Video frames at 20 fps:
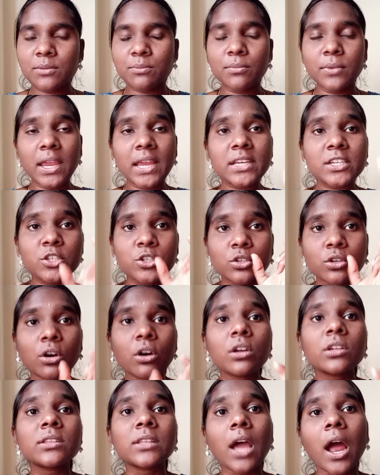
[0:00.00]
make
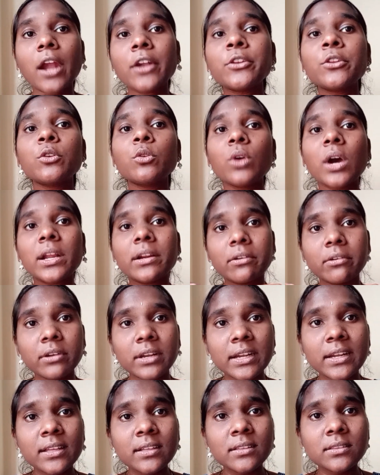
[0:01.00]
sure that you are
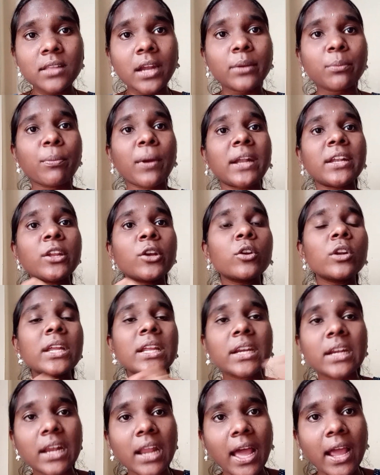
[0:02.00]
reading that
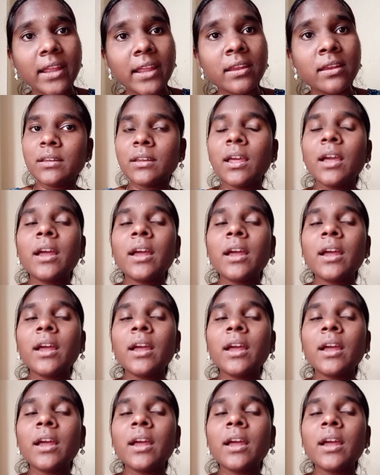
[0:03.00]
particular line